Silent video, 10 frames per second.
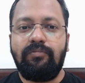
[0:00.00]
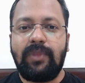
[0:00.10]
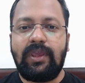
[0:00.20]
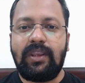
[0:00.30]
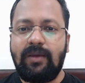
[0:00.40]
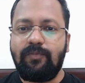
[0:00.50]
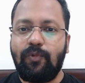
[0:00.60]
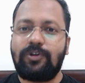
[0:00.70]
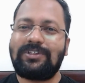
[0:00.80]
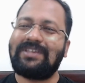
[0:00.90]
in a
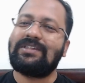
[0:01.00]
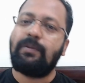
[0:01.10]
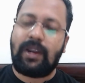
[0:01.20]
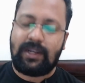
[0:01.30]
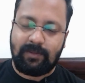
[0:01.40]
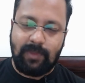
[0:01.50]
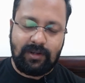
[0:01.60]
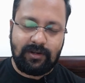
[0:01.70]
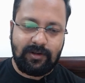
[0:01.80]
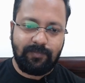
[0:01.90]
more systematic
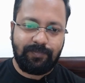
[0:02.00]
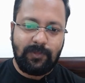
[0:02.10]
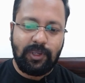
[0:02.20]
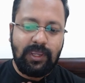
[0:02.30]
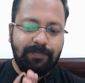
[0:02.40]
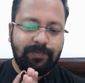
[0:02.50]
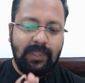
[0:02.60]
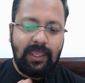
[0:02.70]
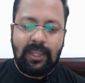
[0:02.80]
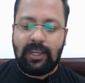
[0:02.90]
manner. Okay,
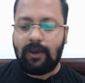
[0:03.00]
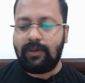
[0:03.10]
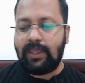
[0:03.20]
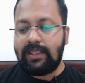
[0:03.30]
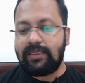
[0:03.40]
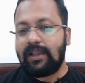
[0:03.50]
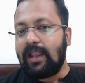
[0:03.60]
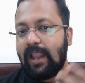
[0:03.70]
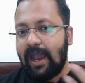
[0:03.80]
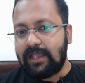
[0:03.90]
now in the
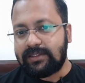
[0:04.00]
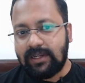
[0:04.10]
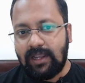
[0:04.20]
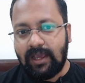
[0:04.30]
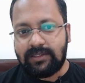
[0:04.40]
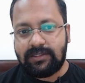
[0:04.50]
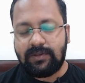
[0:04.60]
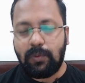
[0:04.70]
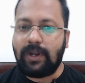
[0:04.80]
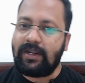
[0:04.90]
last class,
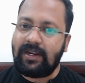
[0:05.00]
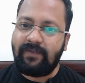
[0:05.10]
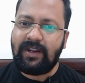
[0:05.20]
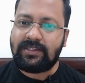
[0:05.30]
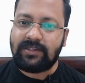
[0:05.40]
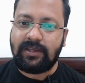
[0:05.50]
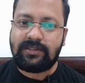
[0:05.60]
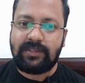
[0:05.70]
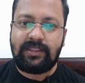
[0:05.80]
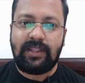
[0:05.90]
what did we
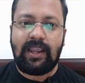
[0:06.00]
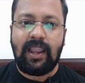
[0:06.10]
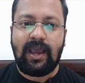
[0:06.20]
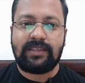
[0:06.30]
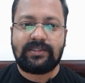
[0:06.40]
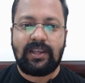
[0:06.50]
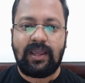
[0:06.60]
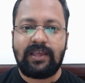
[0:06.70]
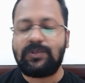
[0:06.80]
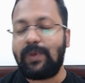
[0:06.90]
discuss? In the last
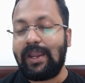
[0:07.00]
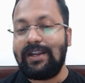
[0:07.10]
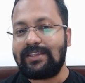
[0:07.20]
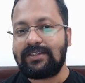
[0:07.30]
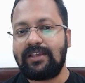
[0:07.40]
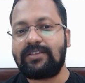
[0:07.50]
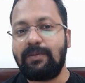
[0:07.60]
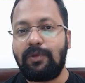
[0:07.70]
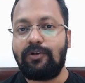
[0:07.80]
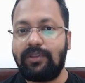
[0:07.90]
class we had discussed
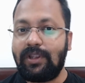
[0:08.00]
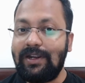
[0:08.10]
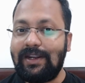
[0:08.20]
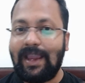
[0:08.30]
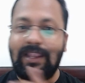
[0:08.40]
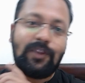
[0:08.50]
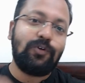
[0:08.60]
about the dilute